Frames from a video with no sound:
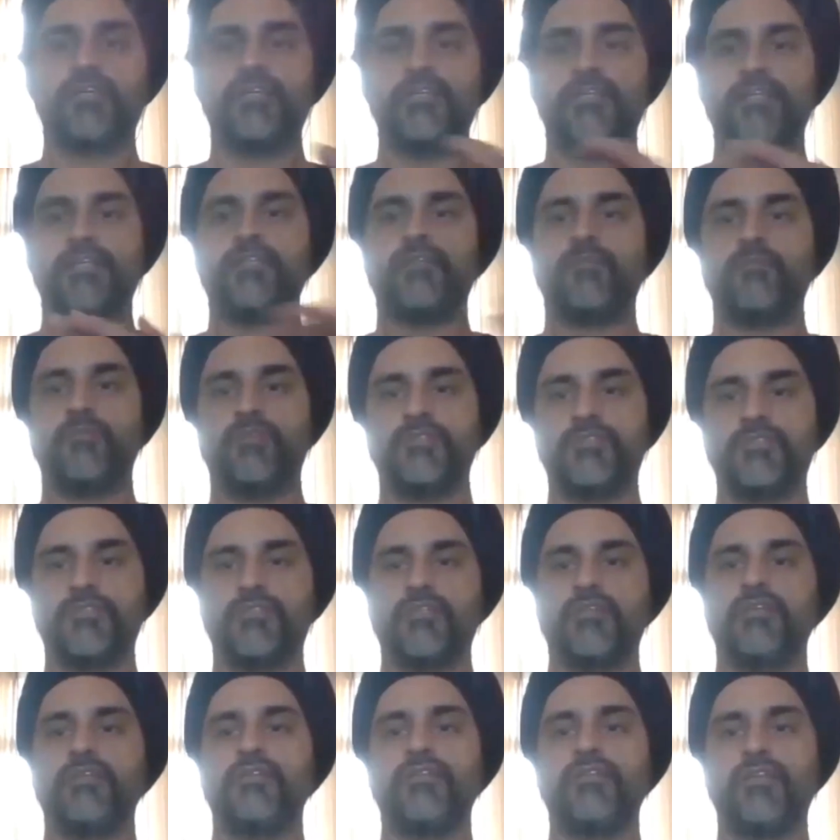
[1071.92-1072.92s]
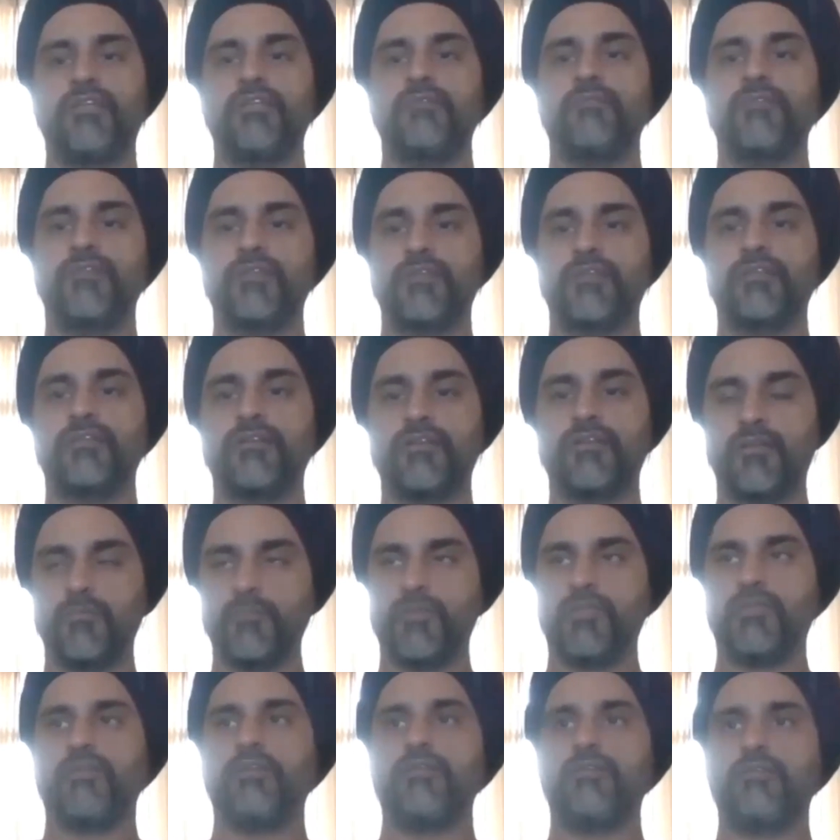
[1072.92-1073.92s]
a data bus, right? Anyone can come
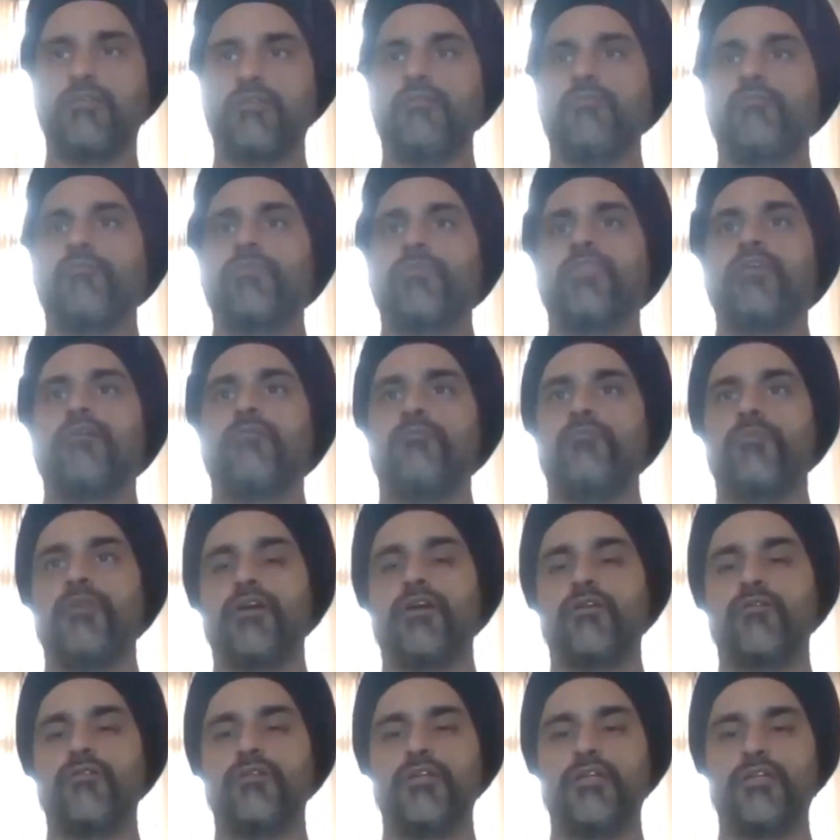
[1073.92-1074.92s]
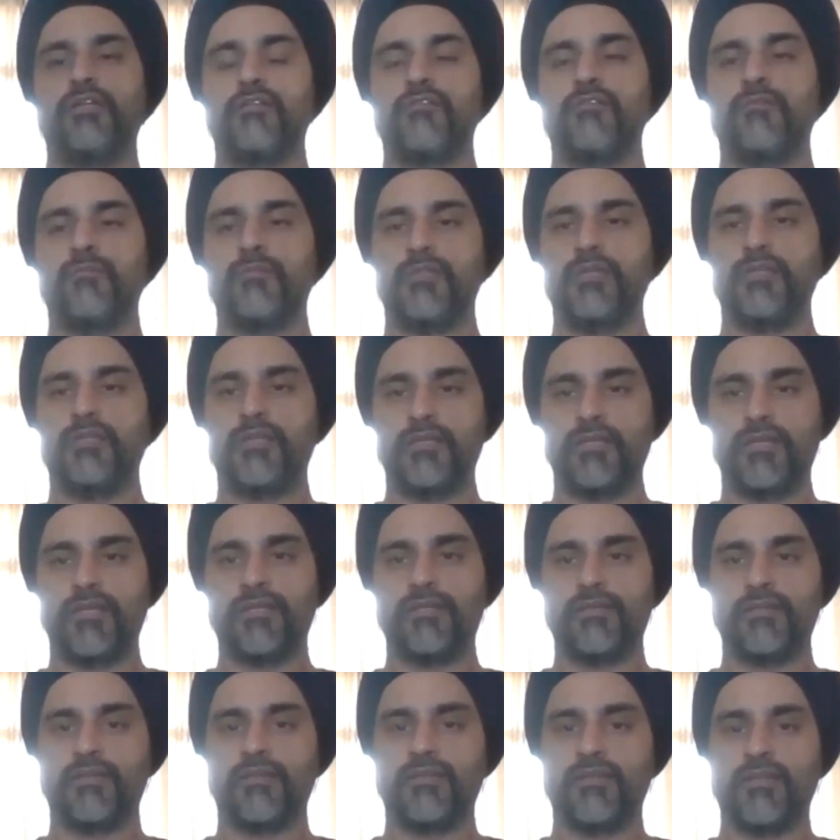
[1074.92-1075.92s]
in and pluck out data from that and
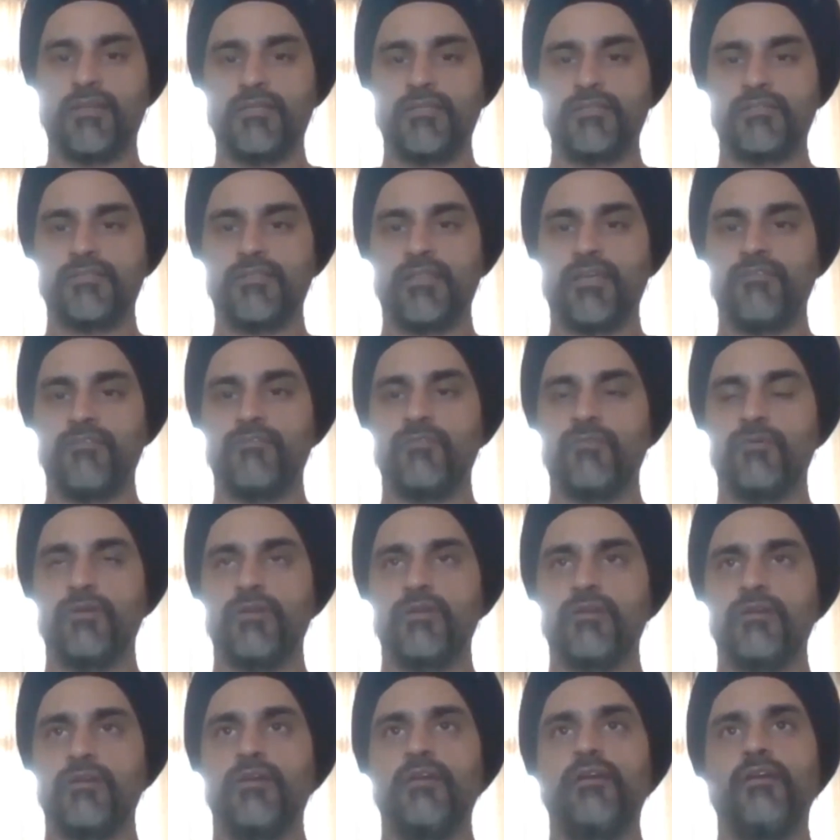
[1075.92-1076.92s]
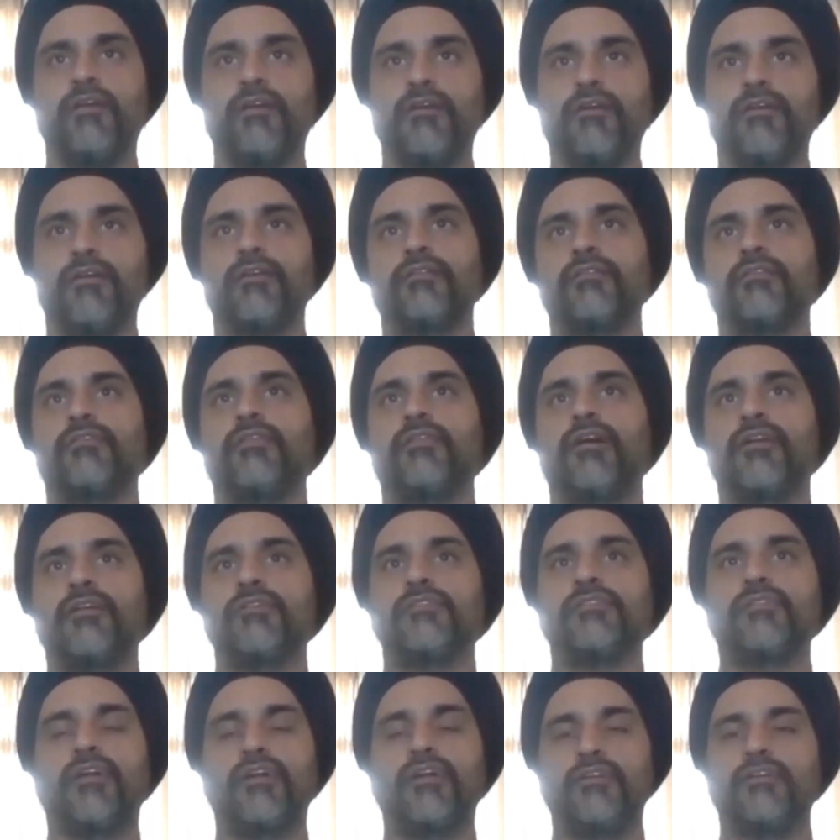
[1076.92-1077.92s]
get this life going. That
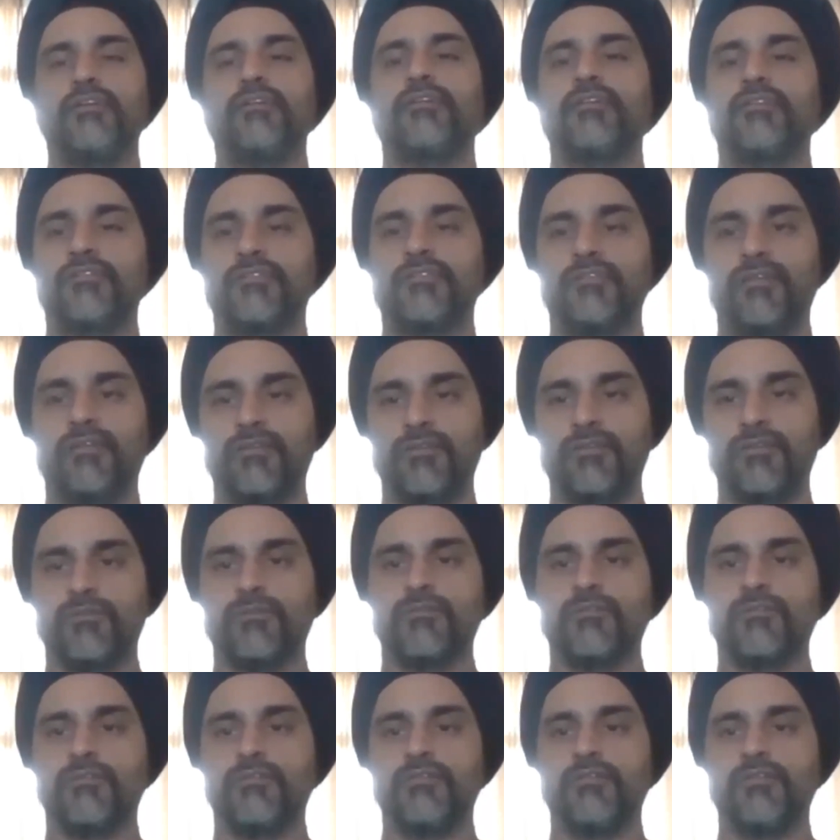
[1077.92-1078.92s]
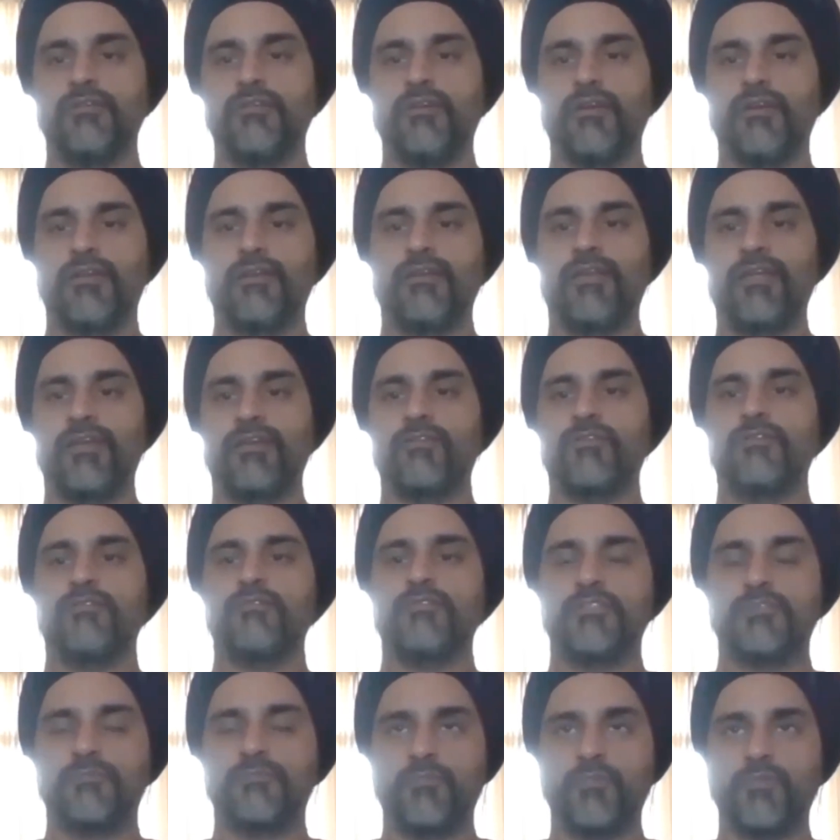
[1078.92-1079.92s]
is an ideal case scenario. And like,
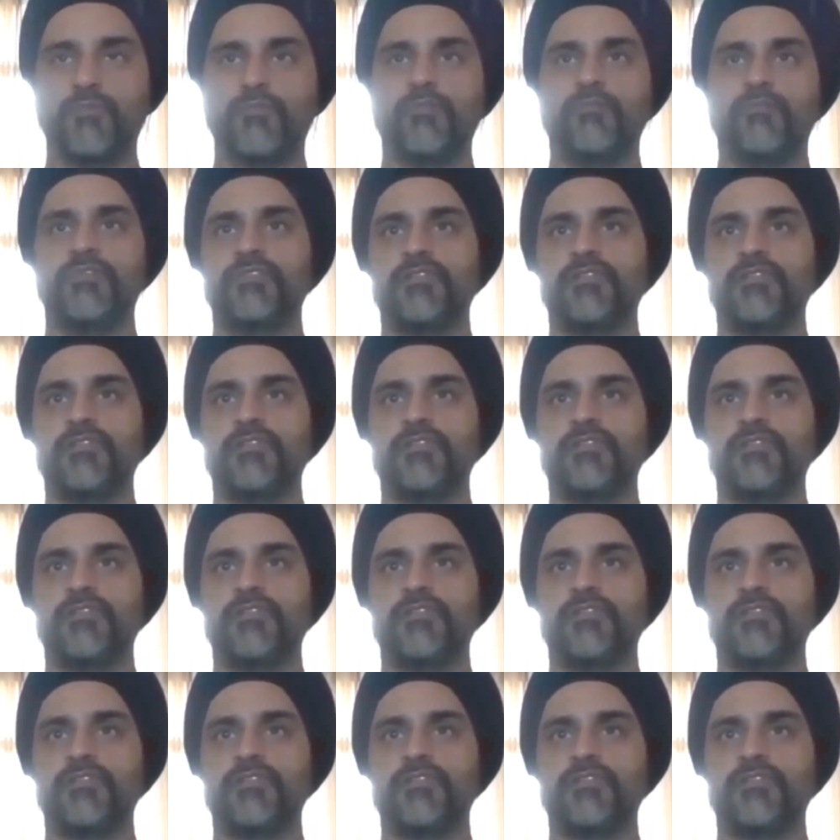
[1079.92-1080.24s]
just before we